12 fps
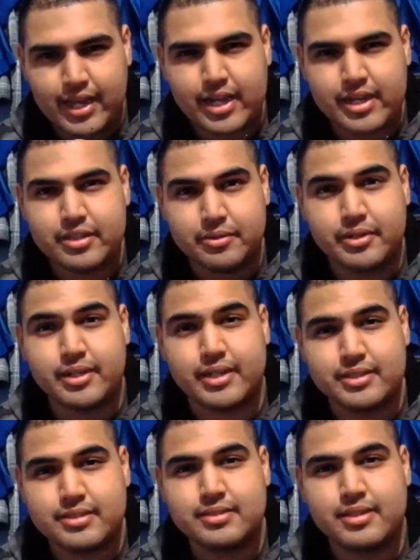I can do it,
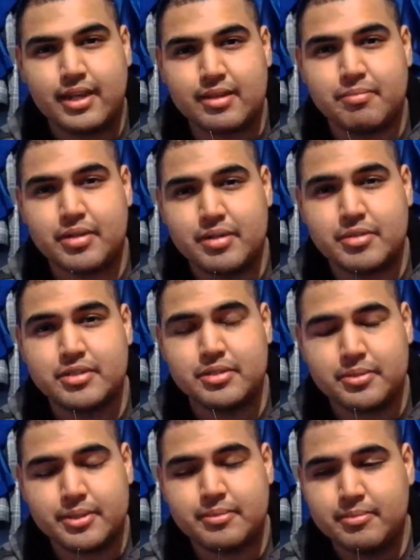guys. I can pretty much do
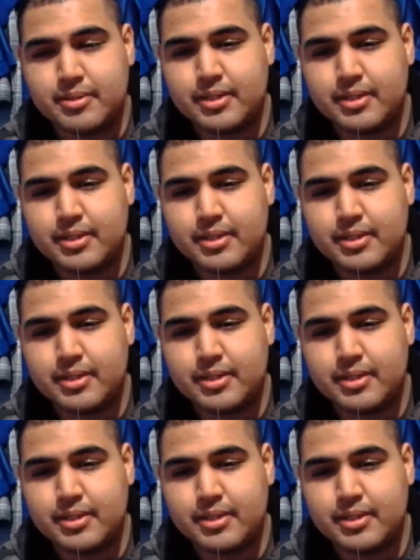it.